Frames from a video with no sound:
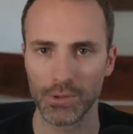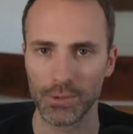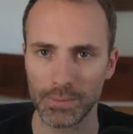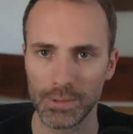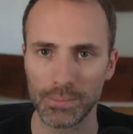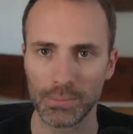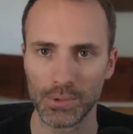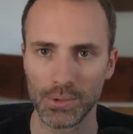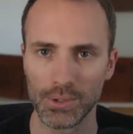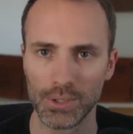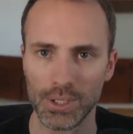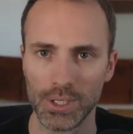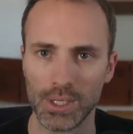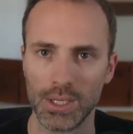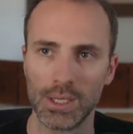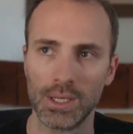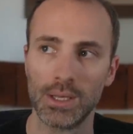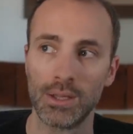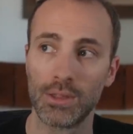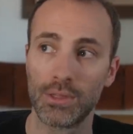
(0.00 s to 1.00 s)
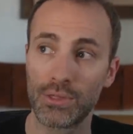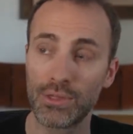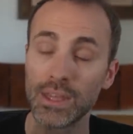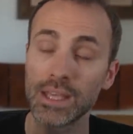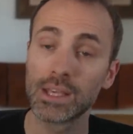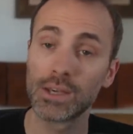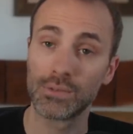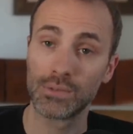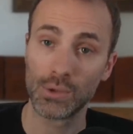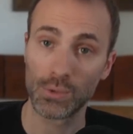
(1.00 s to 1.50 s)
what other people
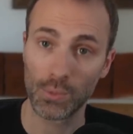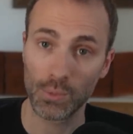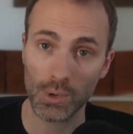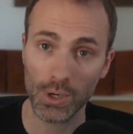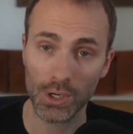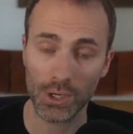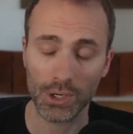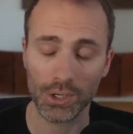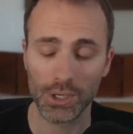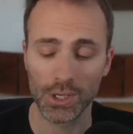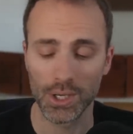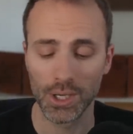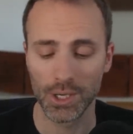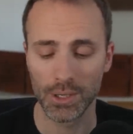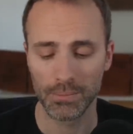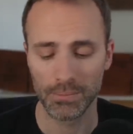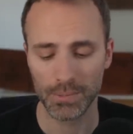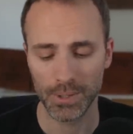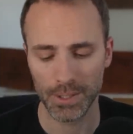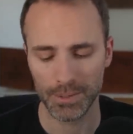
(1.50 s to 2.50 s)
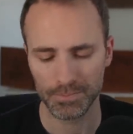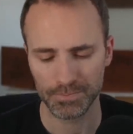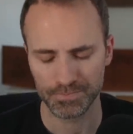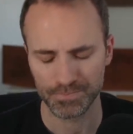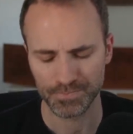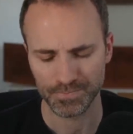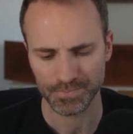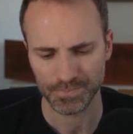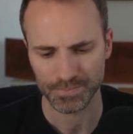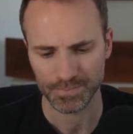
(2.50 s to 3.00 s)
think of your work, but
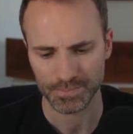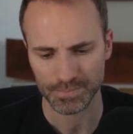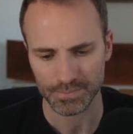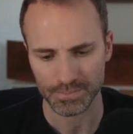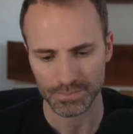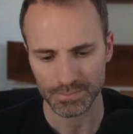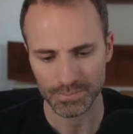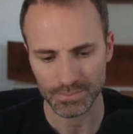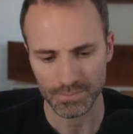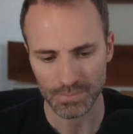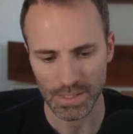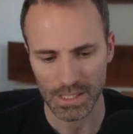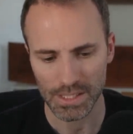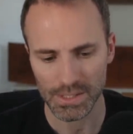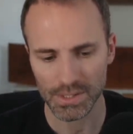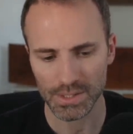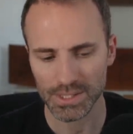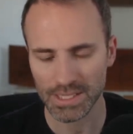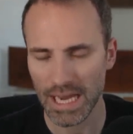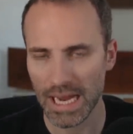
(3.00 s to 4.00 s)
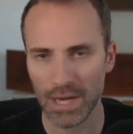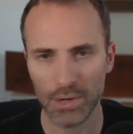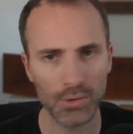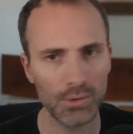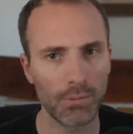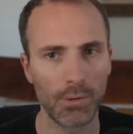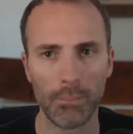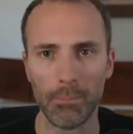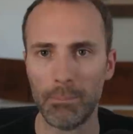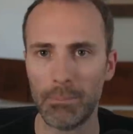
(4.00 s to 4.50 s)
it's a
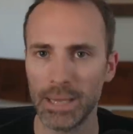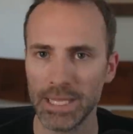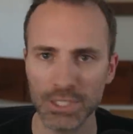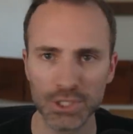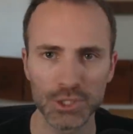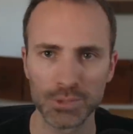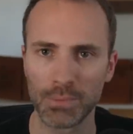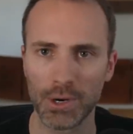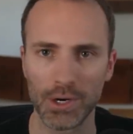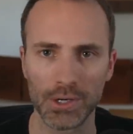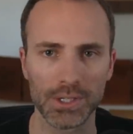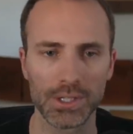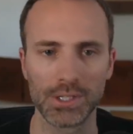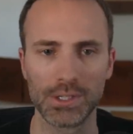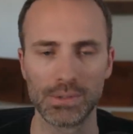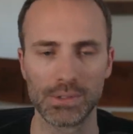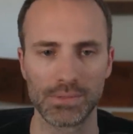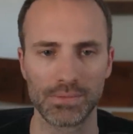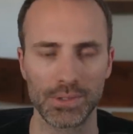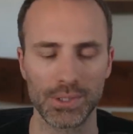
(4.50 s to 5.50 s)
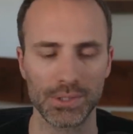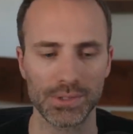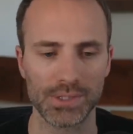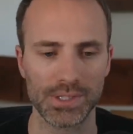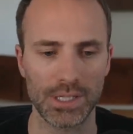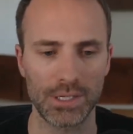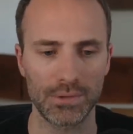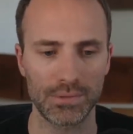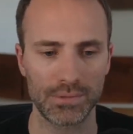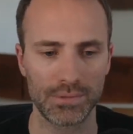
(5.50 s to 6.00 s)
terrible benchmark to use for
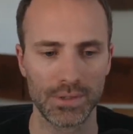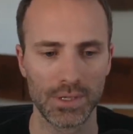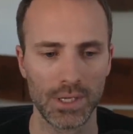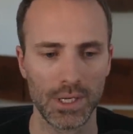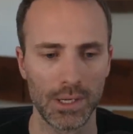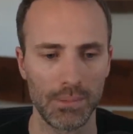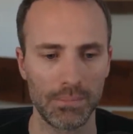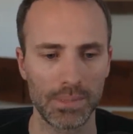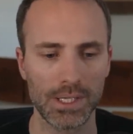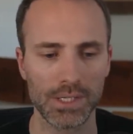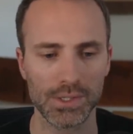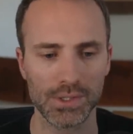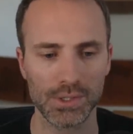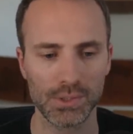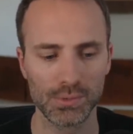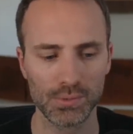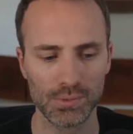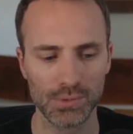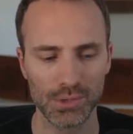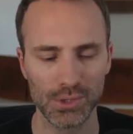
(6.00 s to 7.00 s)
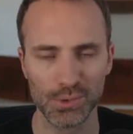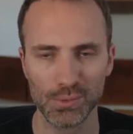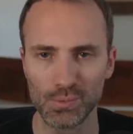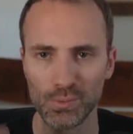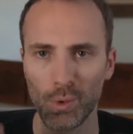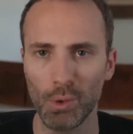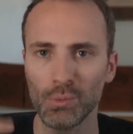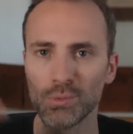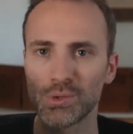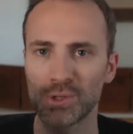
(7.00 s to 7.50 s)
yourself because you you
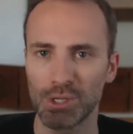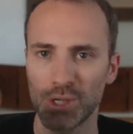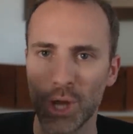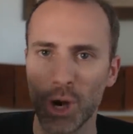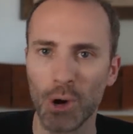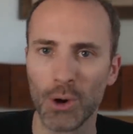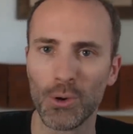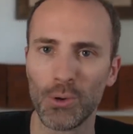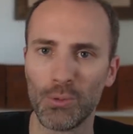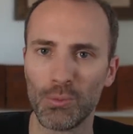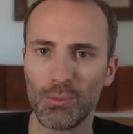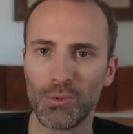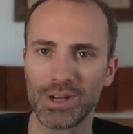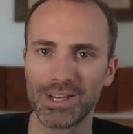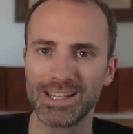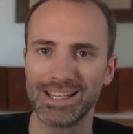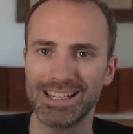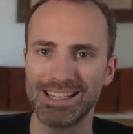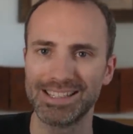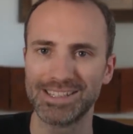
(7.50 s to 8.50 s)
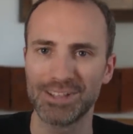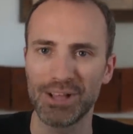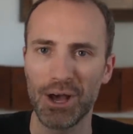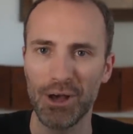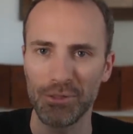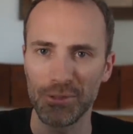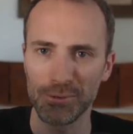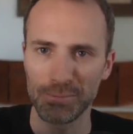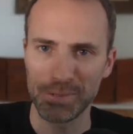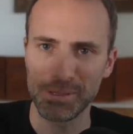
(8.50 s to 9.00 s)
won't know what
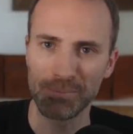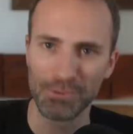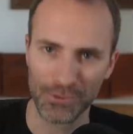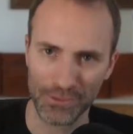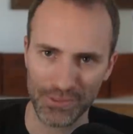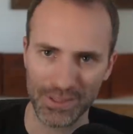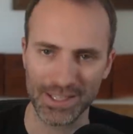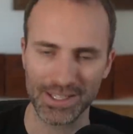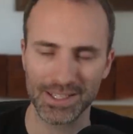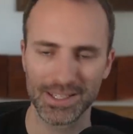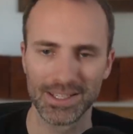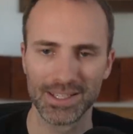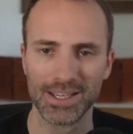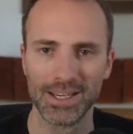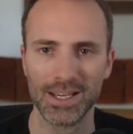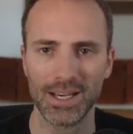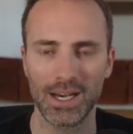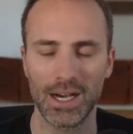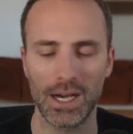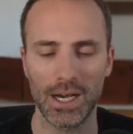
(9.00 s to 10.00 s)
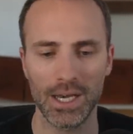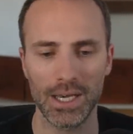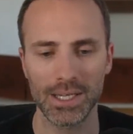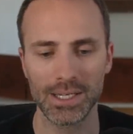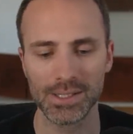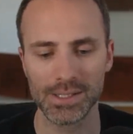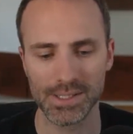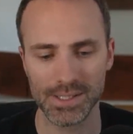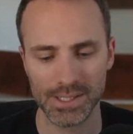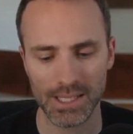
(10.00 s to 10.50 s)
other people think. Uh,
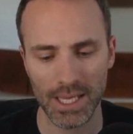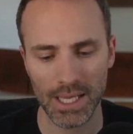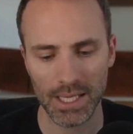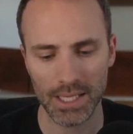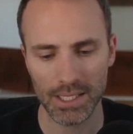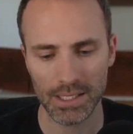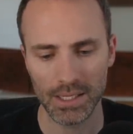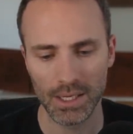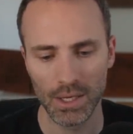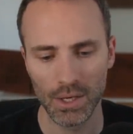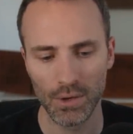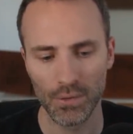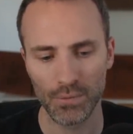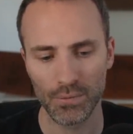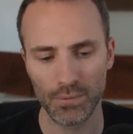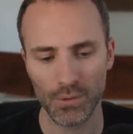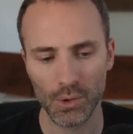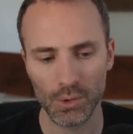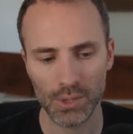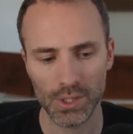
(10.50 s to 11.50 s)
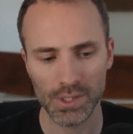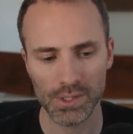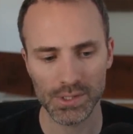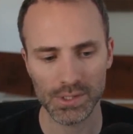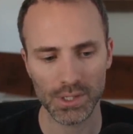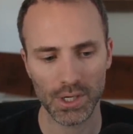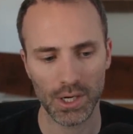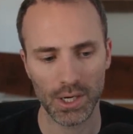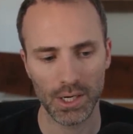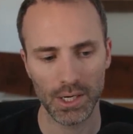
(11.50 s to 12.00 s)
and instead,
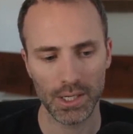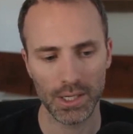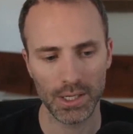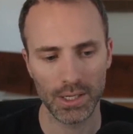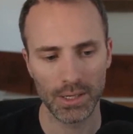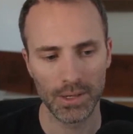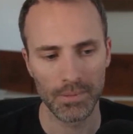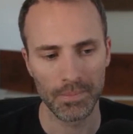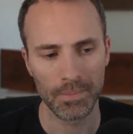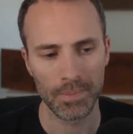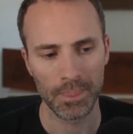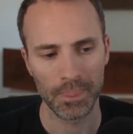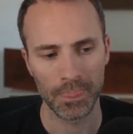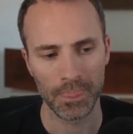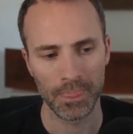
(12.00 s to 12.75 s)
focus on